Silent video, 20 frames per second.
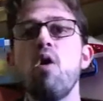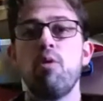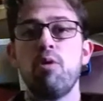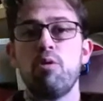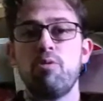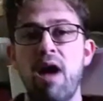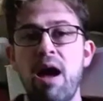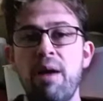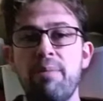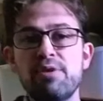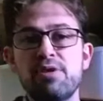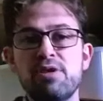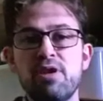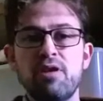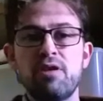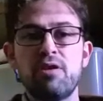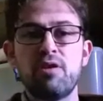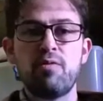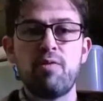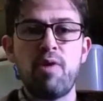We're robbers
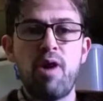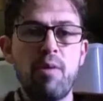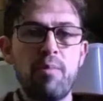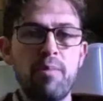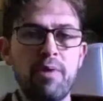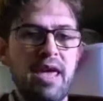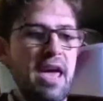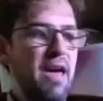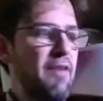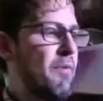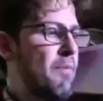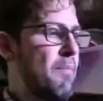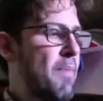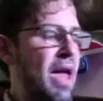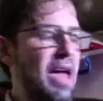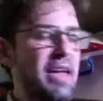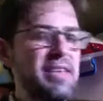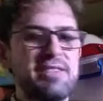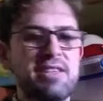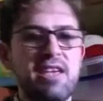on the run, we have a
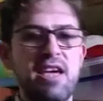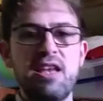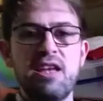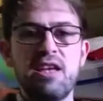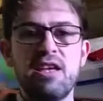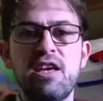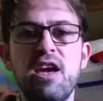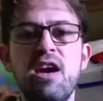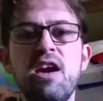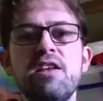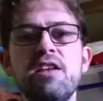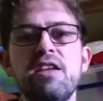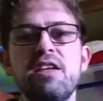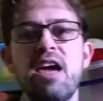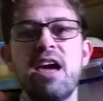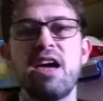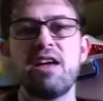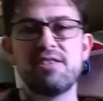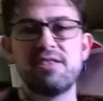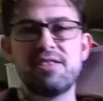mask and a gun. You
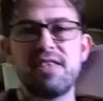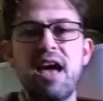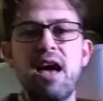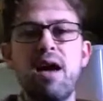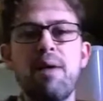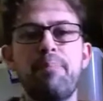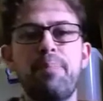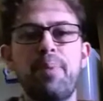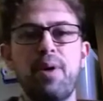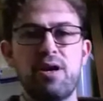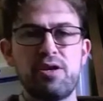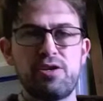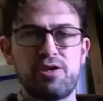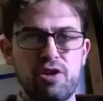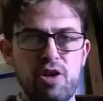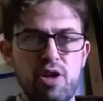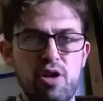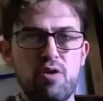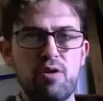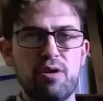can't stop us,
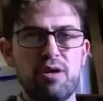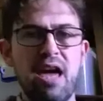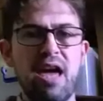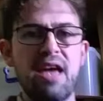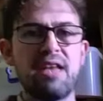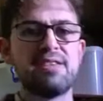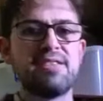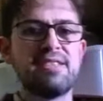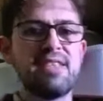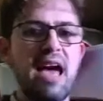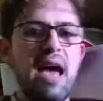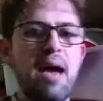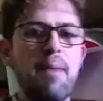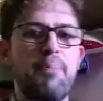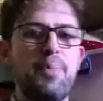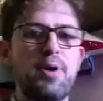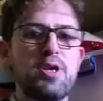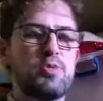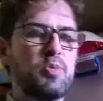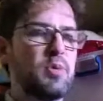you can't
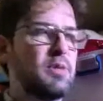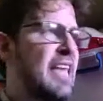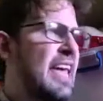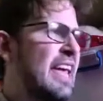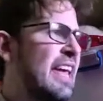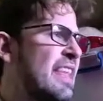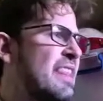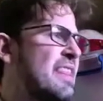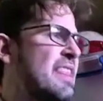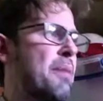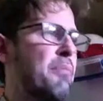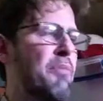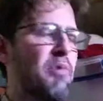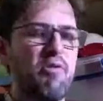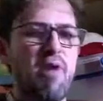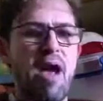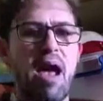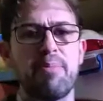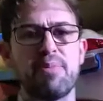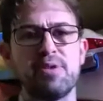stop us. We're taking them.
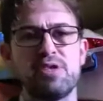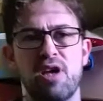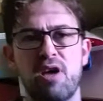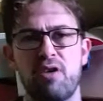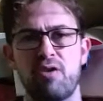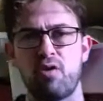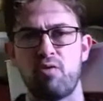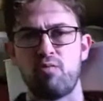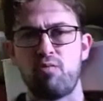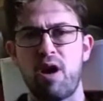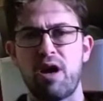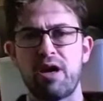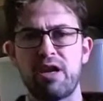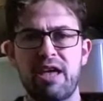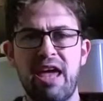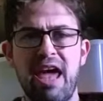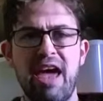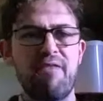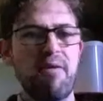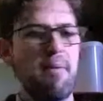We're robbers on the
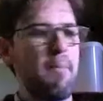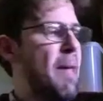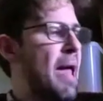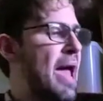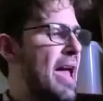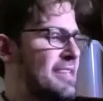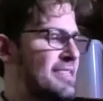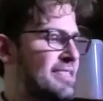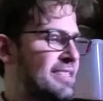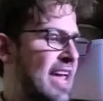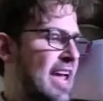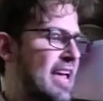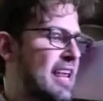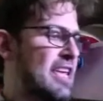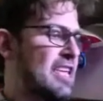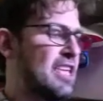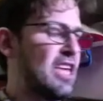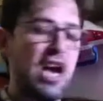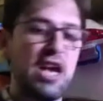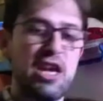run. You have a mask
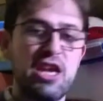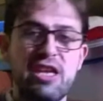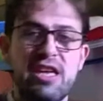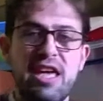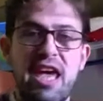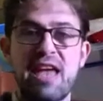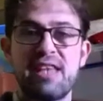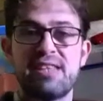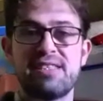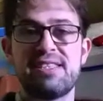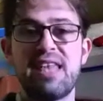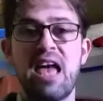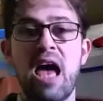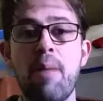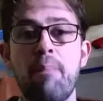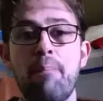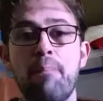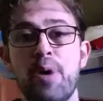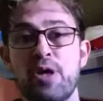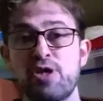and a gun. You can't
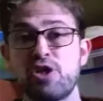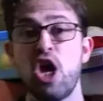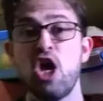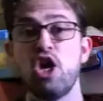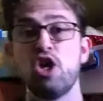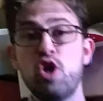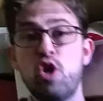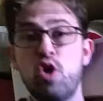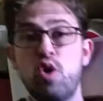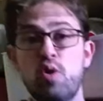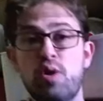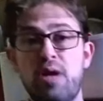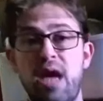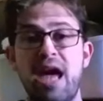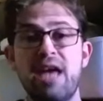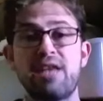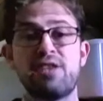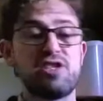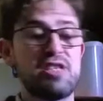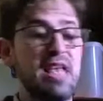stop us, you
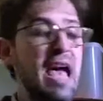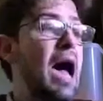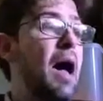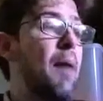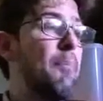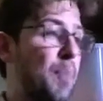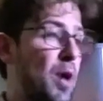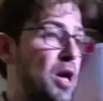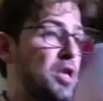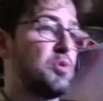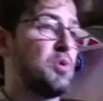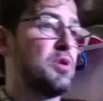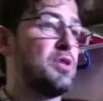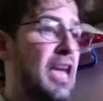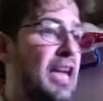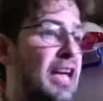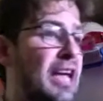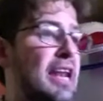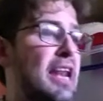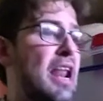can't stop us. We're
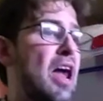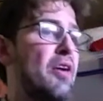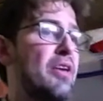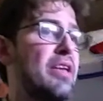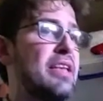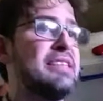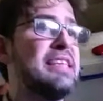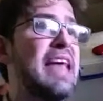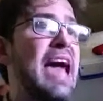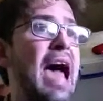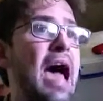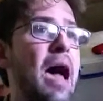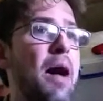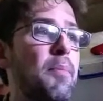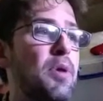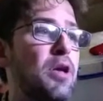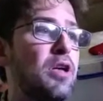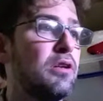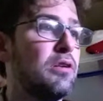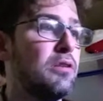taking all your
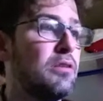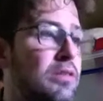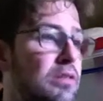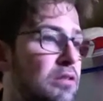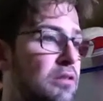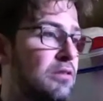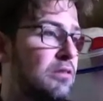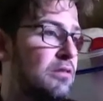diamonds.